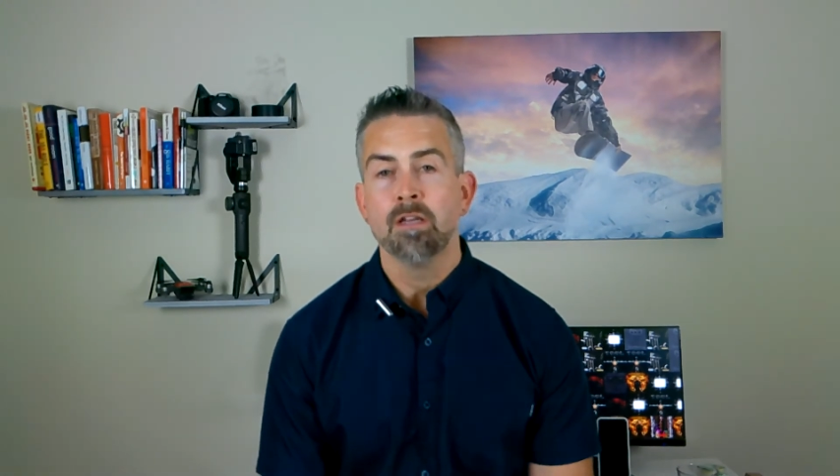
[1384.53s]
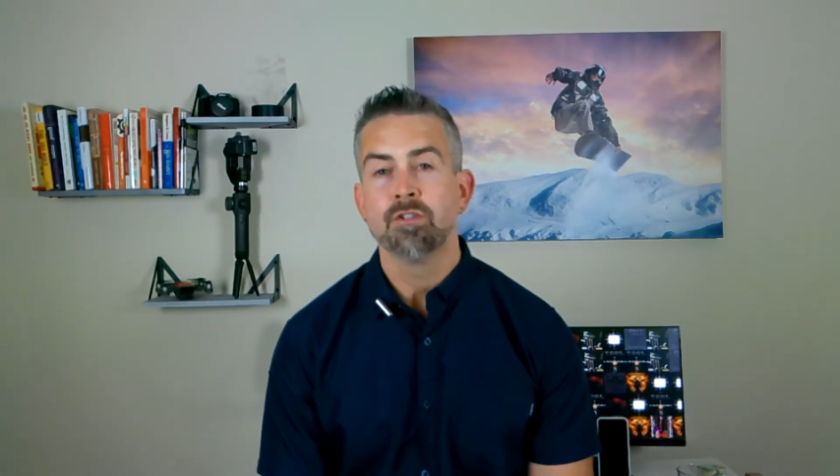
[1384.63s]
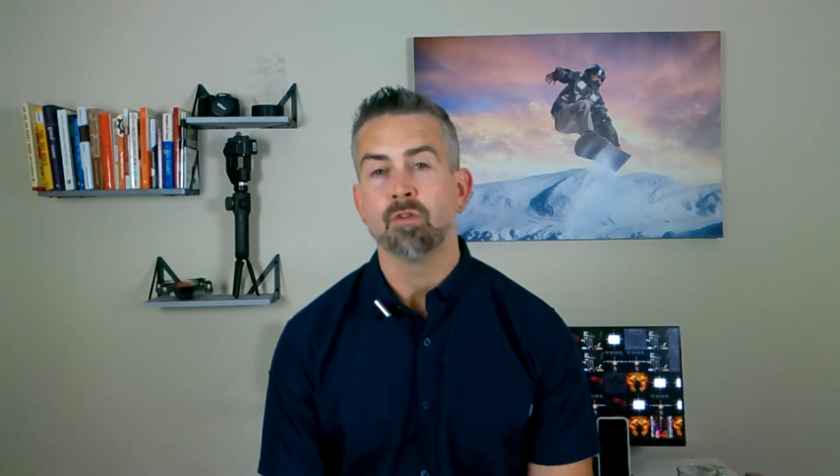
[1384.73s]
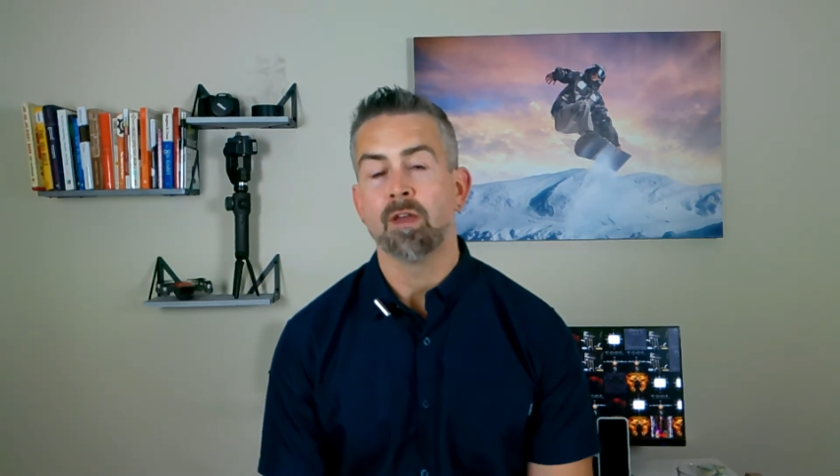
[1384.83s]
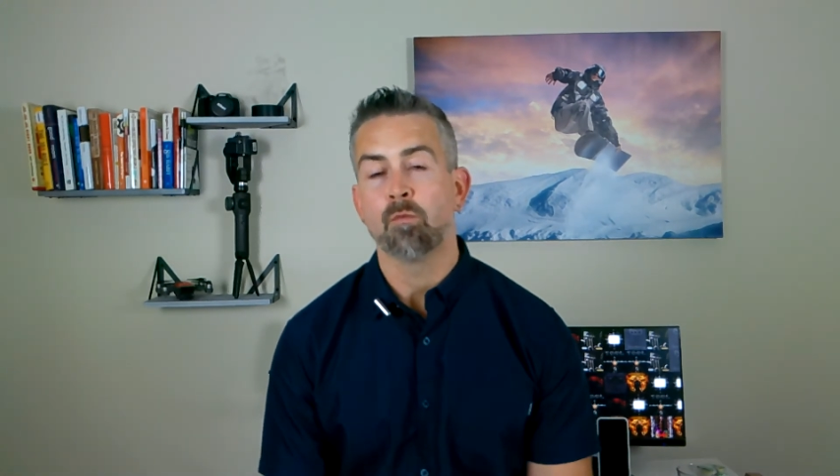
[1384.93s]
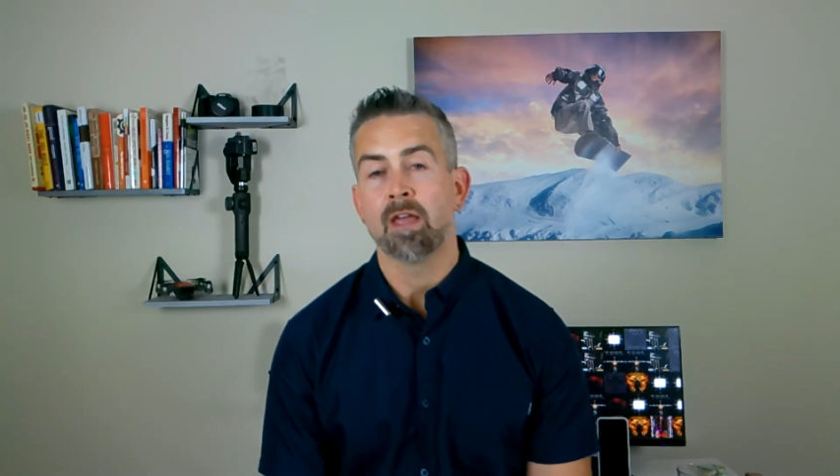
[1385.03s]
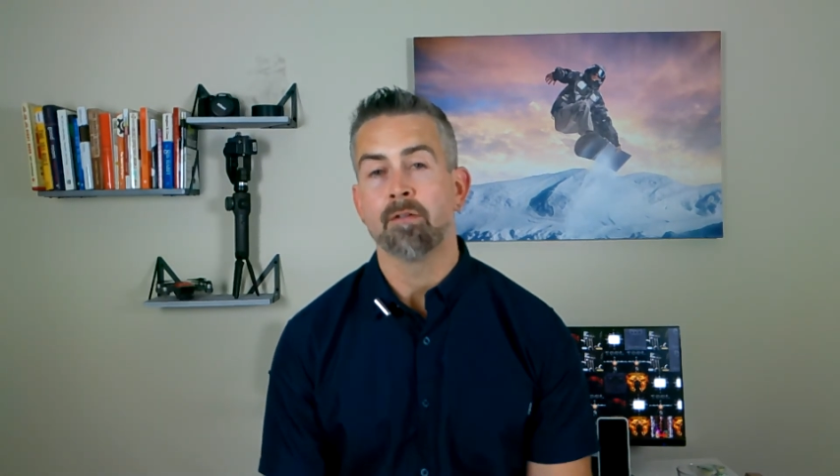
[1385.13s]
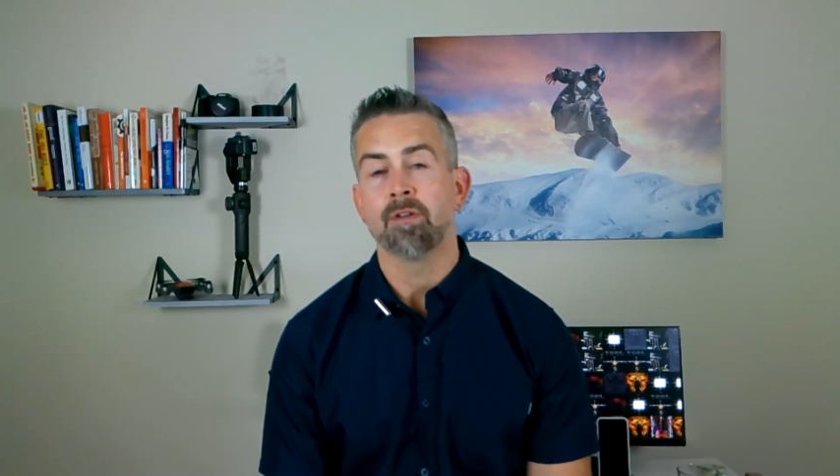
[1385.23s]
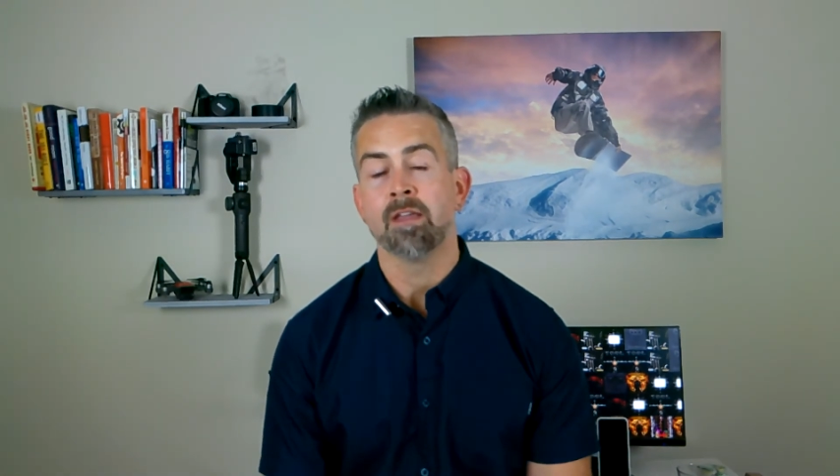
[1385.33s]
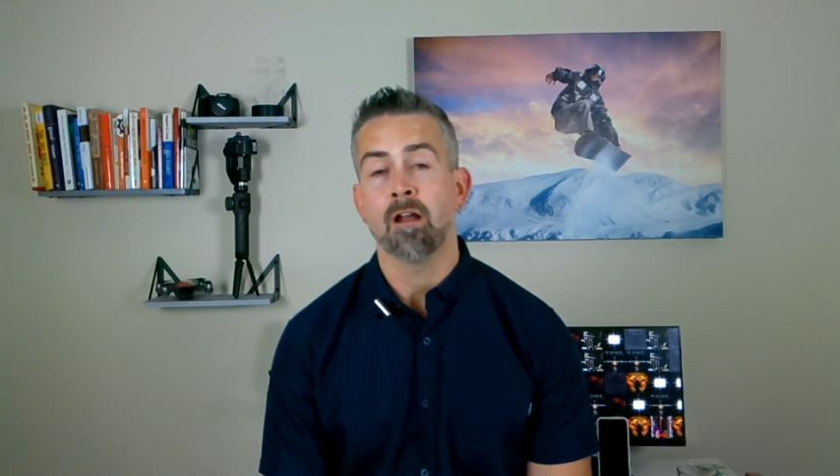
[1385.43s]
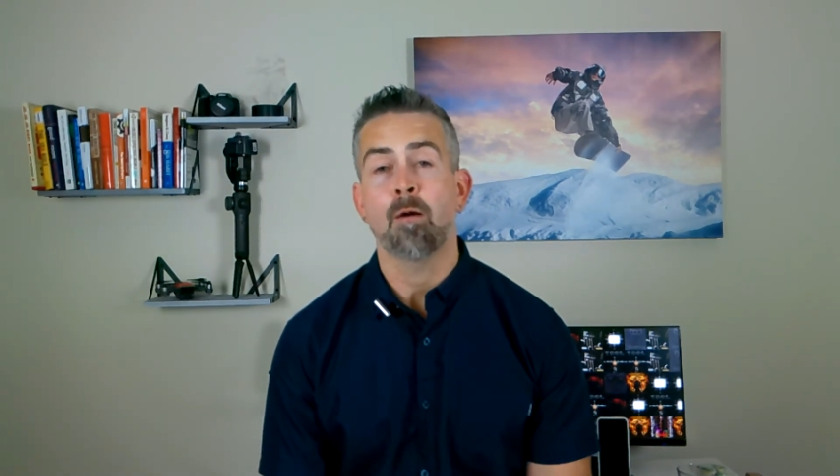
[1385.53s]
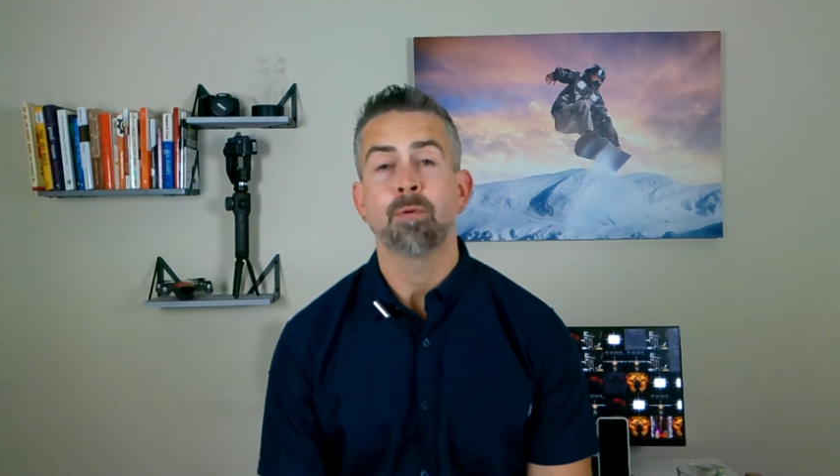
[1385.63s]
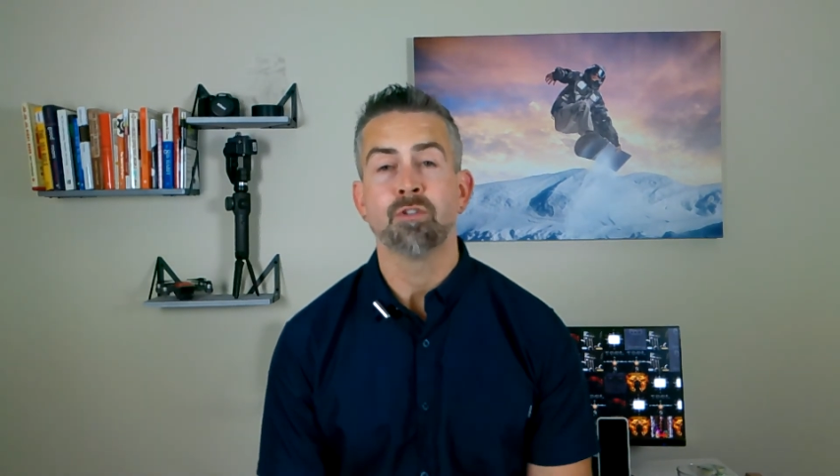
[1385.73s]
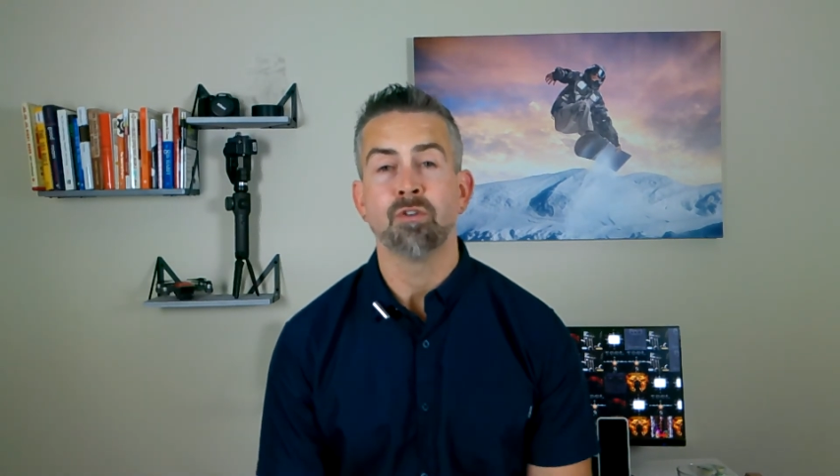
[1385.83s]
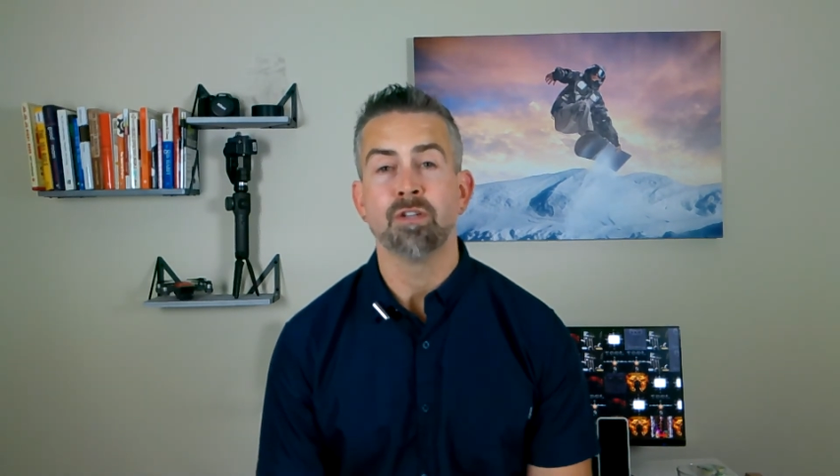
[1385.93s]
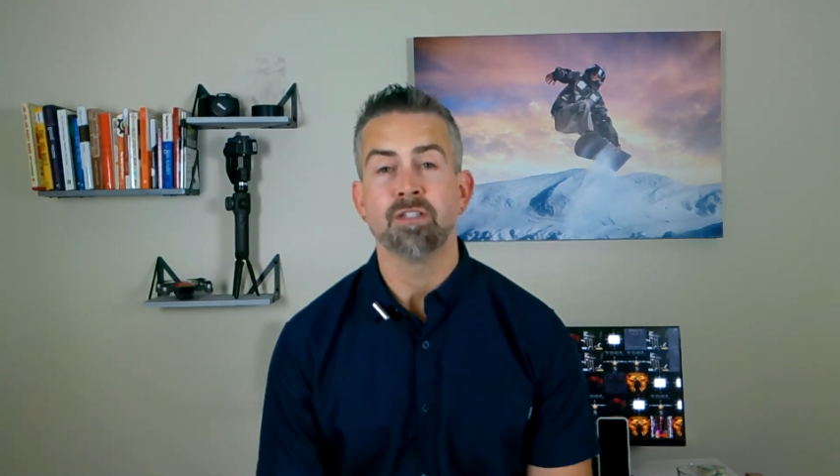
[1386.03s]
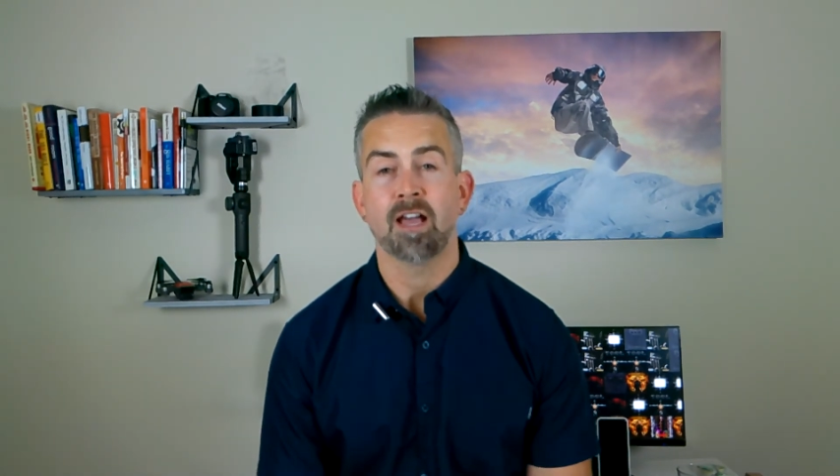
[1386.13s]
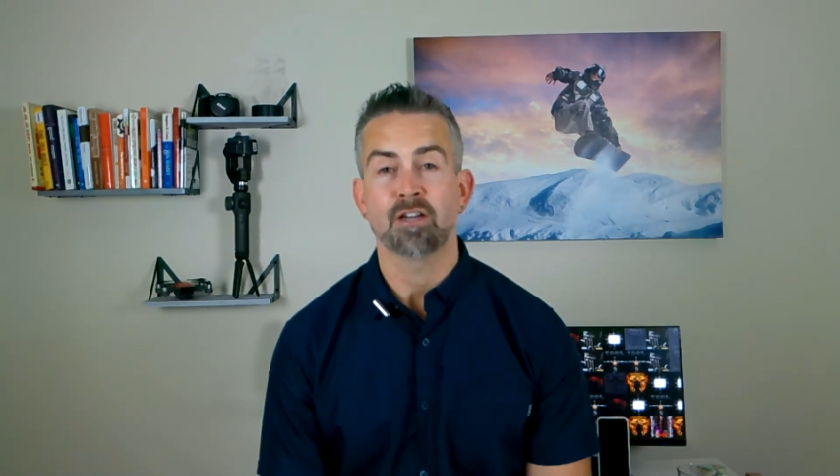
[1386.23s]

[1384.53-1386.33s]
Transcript: so that we have an opportunity to